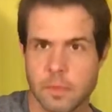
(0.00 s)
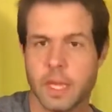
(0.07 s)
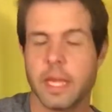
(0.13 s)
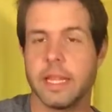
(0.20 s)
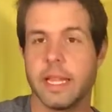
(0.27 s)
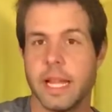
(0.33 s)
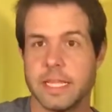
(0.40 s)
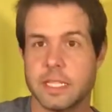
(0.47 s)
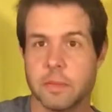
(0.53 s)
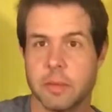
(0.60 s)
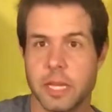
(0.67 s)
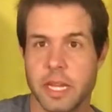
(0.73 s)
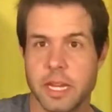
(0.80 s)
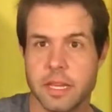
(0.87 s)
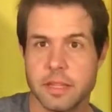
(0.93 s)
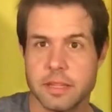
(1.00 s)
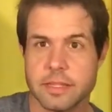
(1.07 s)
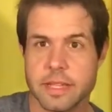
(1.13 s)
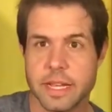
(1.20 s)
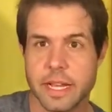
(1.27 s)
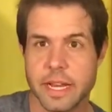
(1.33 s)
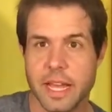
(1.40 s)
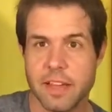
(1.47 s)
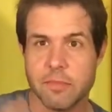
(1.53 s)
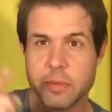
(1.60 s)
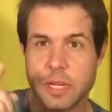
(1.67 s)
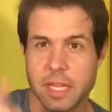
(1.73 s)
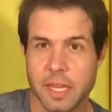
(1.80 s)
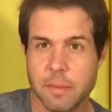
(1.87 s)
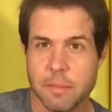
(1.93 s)
And that's the beginning of the second half,
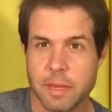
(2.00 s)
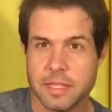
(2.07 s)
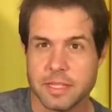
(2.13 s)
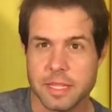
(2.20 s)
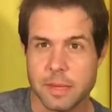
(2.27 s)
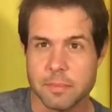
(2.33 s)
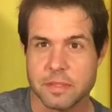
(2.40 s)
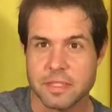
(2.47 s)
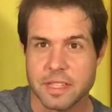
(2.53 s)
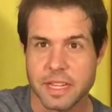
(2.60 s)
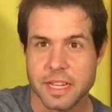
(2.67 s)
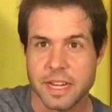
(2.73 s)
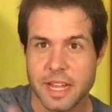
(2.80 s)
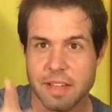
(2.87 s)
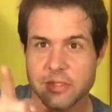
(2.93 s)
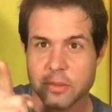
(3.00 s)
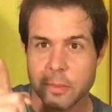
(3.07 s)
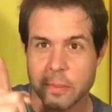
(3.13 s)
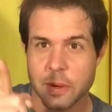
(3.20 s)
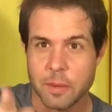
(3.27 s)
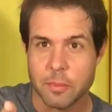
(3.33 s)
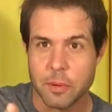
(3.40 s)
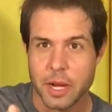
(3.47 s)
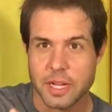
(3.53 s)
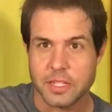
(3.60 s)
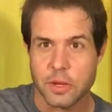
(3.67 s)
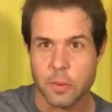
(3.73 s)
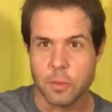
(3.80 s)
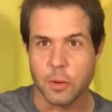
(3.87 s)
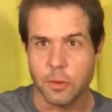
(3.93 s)
but I keep messing up the second half, so I'm going to break,
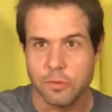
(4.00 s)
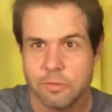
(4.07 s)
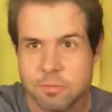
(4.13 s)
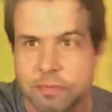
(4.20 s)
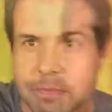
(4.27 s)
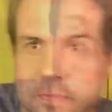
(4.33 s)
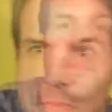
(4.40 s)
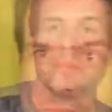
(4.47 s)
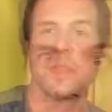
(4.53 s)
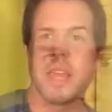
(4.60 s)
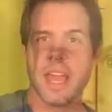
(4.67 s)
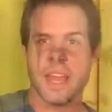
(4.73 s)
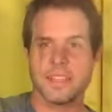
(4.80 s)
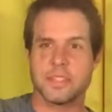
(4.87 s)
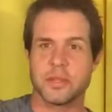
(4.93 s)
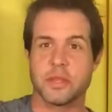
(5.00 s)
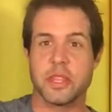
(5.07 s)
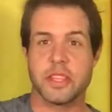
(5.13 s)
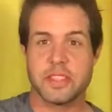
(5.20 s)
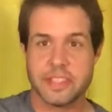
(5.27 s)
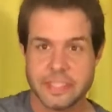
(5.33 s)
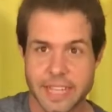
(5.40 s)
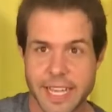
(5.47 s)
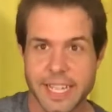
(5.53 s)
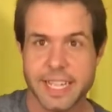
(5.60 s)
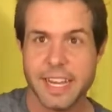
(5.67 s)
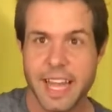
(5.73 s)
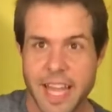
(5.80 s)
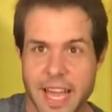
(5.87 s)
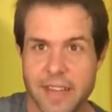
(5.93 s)
don't move. Yeah, so the
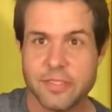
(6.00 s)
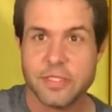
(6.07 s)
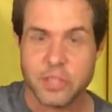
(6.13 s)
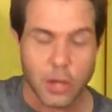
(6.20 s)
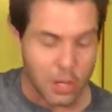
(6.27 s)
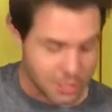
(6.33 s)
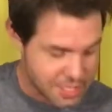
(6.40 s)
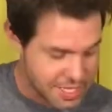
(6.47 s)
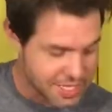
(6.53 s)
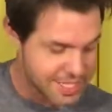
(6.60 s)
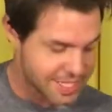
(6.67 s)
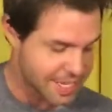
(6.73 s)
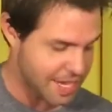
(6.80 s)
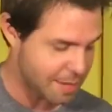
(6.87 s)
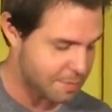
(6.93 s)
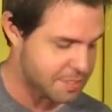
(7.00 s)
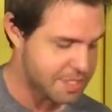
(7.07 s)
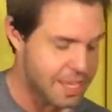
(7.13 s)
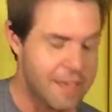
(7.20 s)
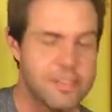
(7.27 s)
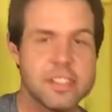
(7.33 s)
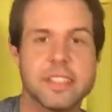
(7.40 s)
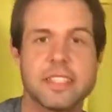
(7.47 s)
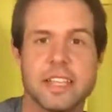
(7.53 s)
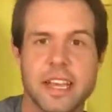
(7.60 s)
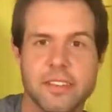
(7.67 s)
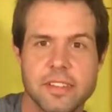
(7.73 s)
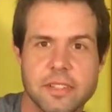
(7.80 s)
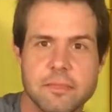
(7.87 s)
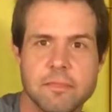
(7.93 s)
second half starts the same, seven
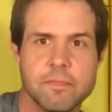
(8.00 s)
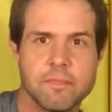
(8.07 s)
seven,